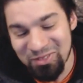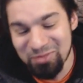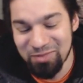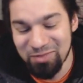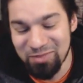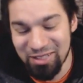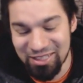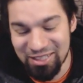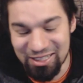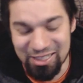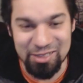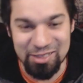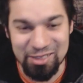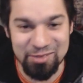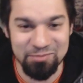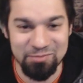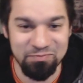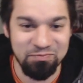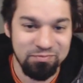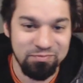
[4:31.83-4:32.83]
But,
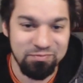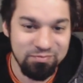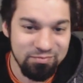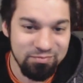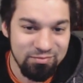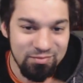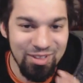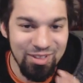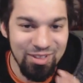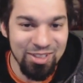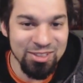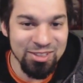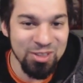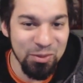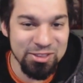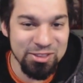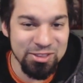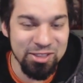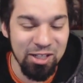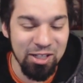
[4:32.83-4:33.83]

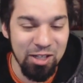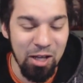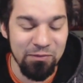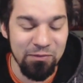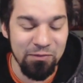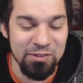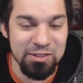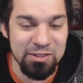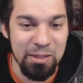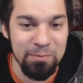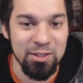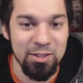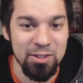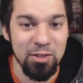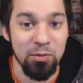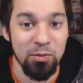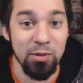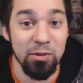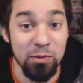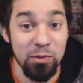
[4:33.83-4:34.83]
so we start off this
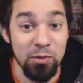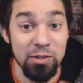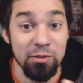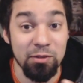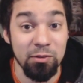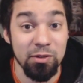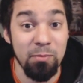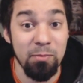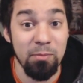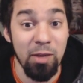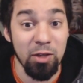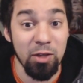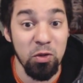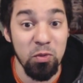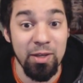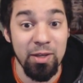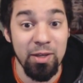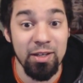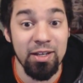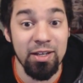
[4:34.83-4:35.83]
episode with
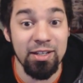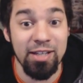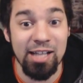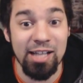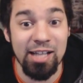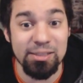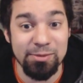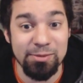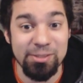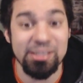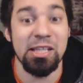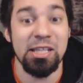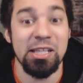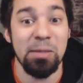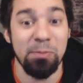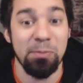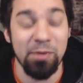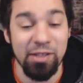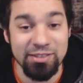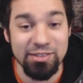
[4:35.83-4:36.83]
Megumin and Konosuba
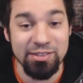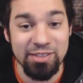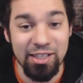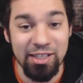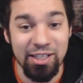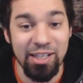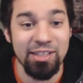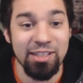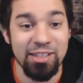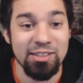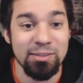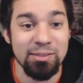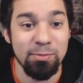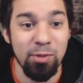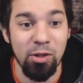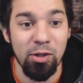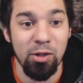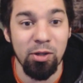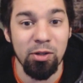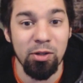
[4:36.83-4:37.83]
skipping, saying
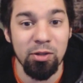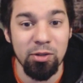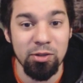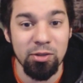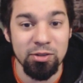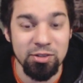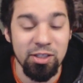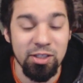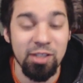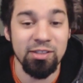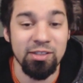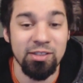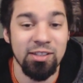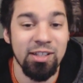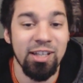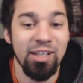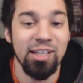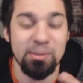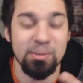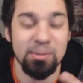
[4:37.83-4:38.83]
explosion,
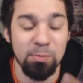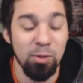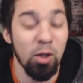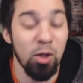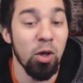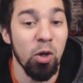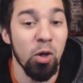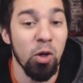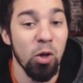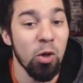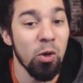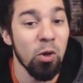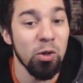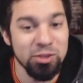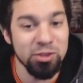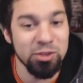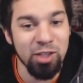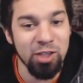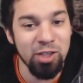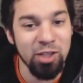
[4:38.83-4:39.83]

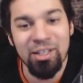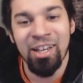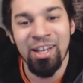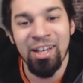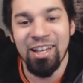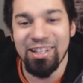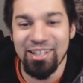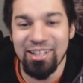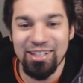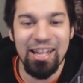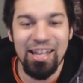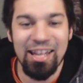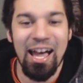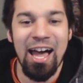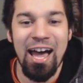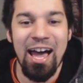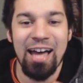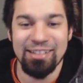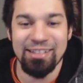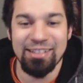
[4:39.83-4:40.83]
explosion, and then
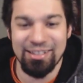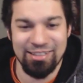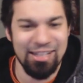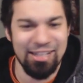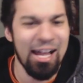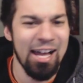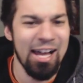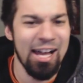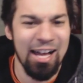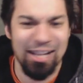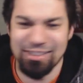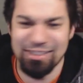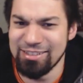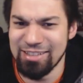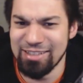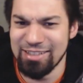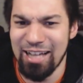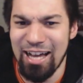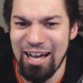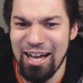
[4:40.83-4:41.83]
la la la la
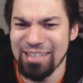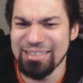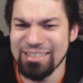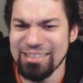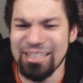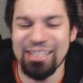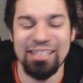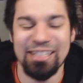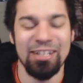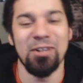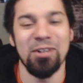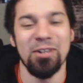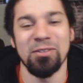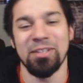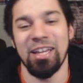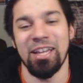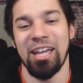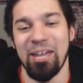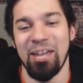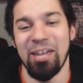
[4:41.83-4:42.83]
la. It's kind of
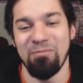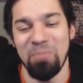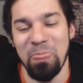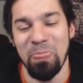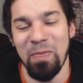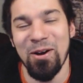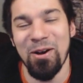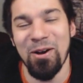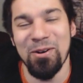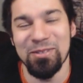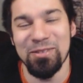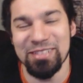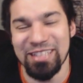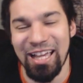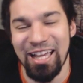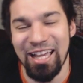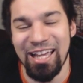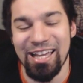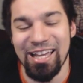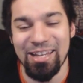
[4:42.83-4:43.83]
like
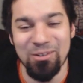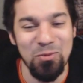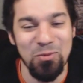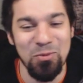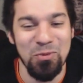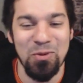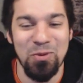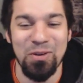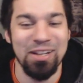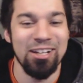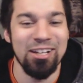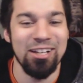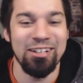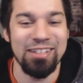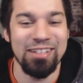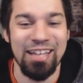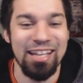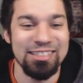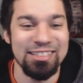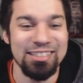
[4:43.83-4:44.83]
okay,
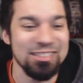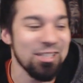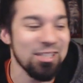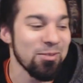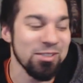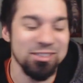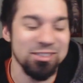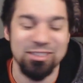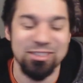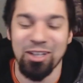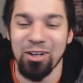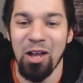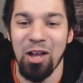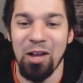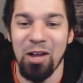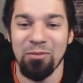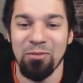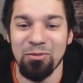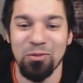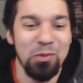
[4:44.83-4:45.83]
this is how we're gonna start
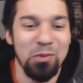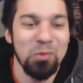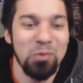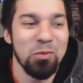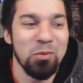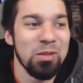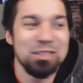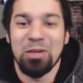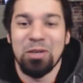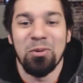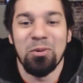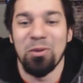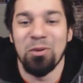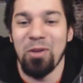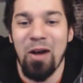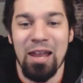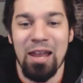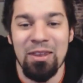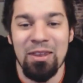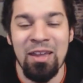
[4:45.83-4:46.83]
off. What's going
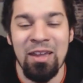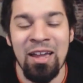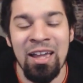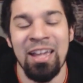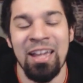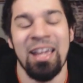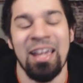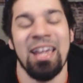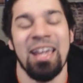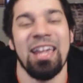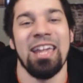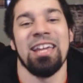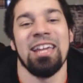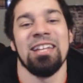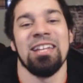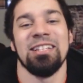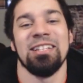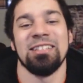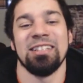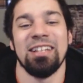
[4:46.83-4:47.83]
on?
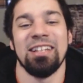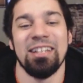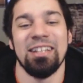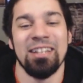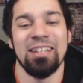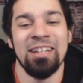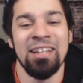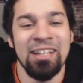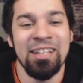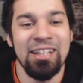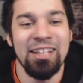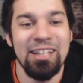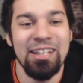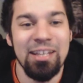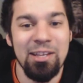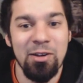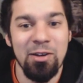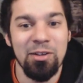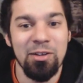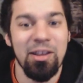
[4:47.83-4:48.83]
And
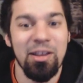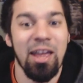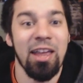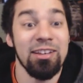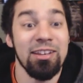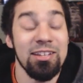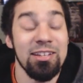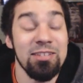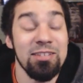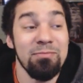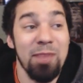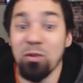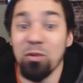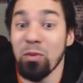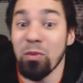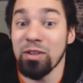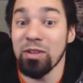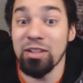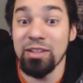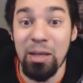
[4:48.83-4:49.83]
he, it didn't matter
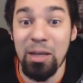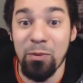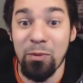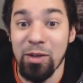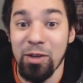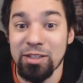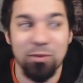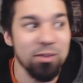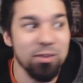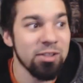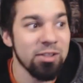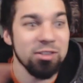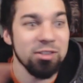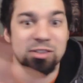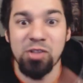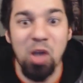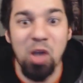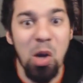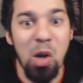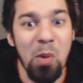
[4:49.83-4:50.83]
what the day was, whether it's
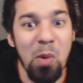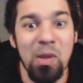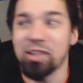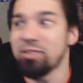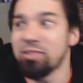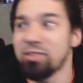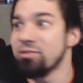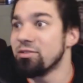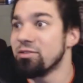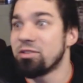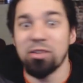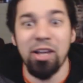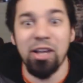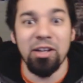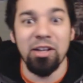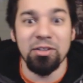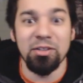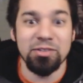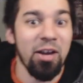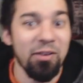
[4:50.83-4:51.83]
snowing,
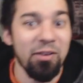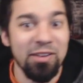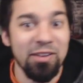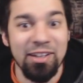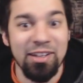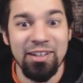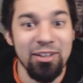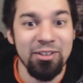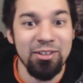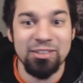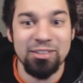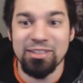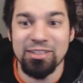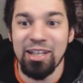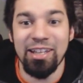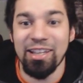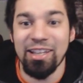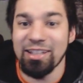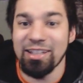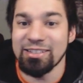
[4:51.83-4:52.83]
tornadoes out, and
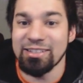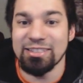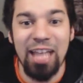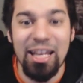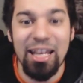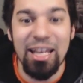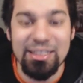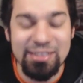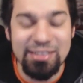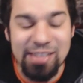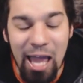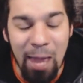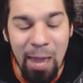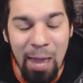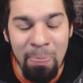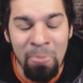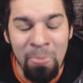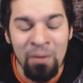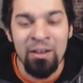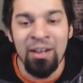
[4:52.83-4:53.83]
he like states
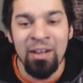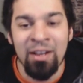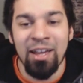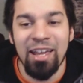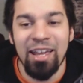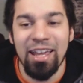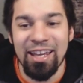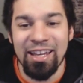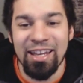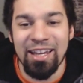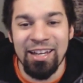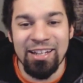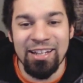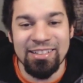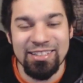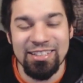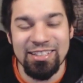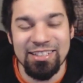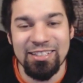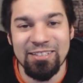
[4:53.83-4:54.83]
that,
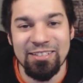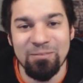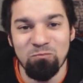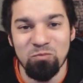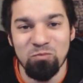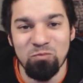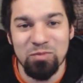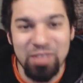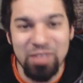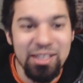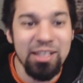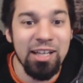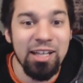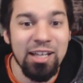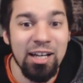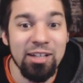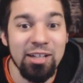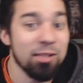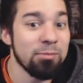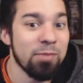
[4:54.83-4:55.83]
and then he
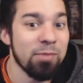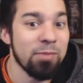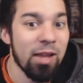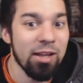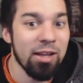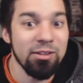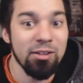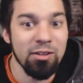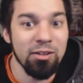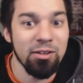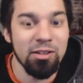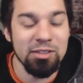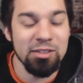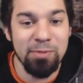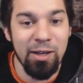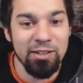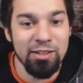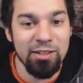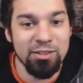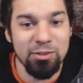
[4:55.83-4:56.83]
kind of
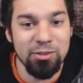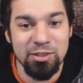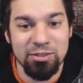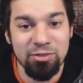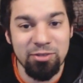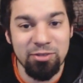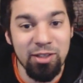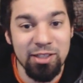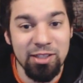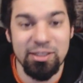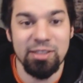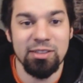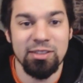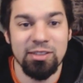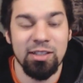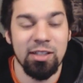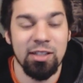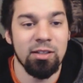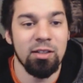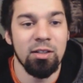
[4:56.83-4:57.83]
comes back to his
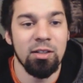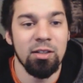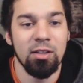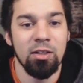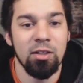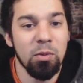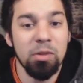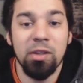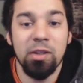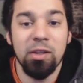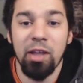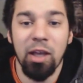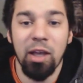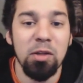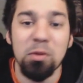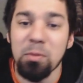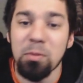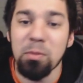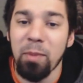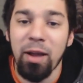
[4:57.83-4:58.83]
realization, like, what the
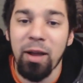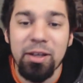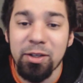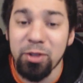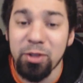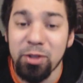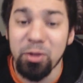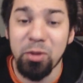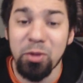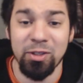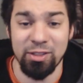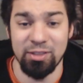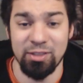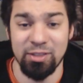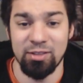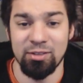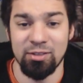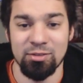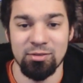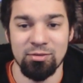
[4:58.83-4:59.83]
hell am I
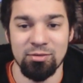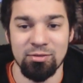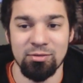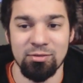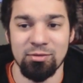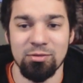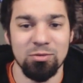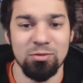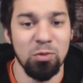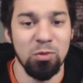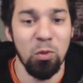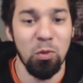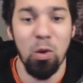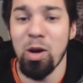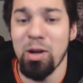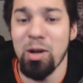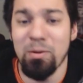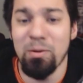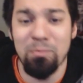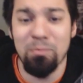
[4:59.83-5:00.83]
doing?
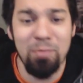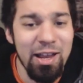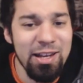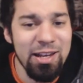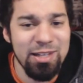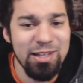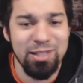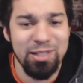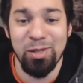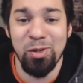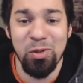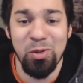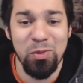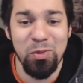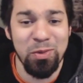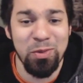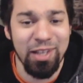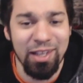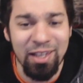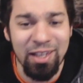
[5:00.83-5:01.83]
What am I
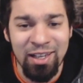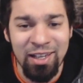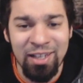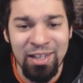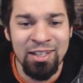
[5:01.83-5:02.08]
doing?